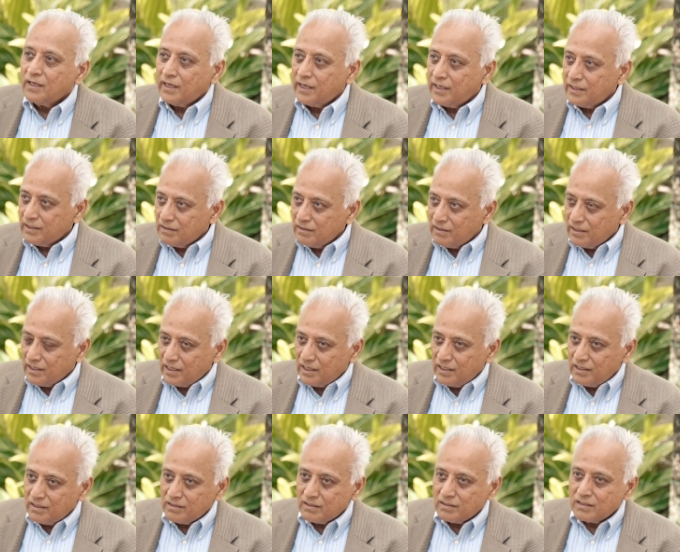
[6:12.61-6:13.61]

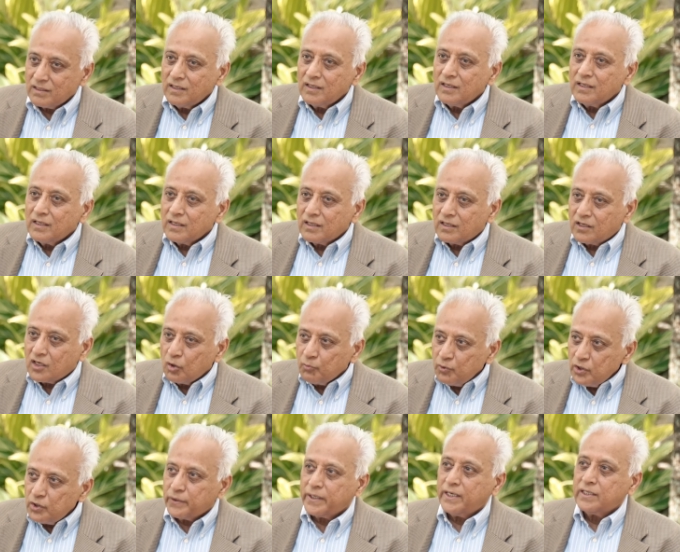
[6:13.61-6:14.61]
and
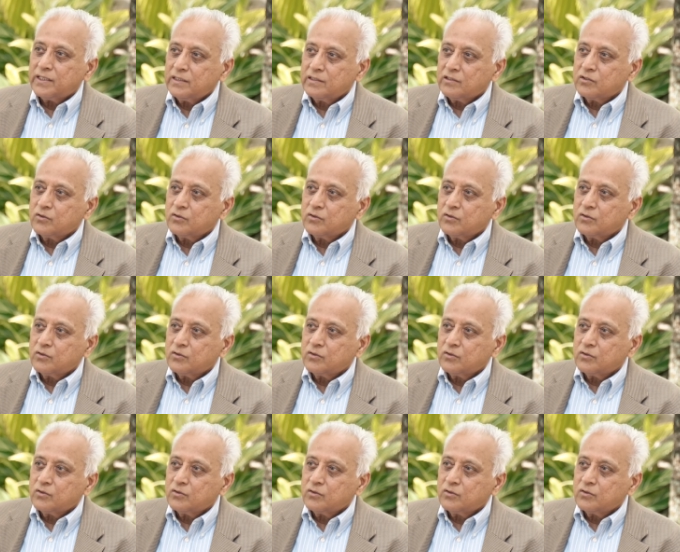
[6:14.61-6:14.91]
communicate